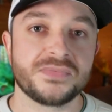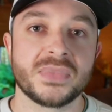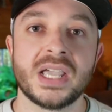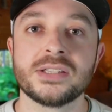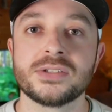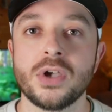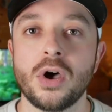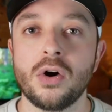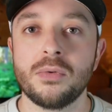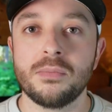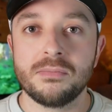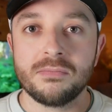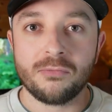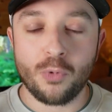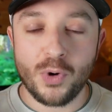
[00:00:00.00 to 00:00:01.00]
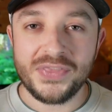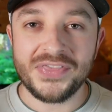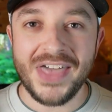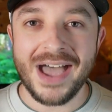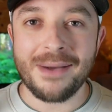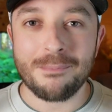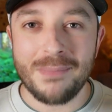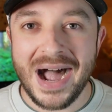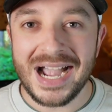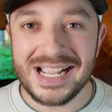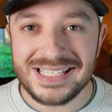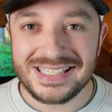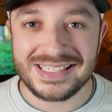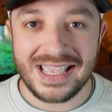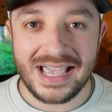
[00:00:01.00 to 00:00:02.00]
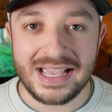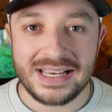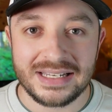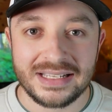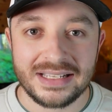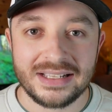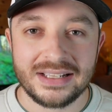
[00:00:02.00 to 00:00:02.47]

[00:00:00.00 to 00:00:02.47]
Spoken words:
And so with that mindset,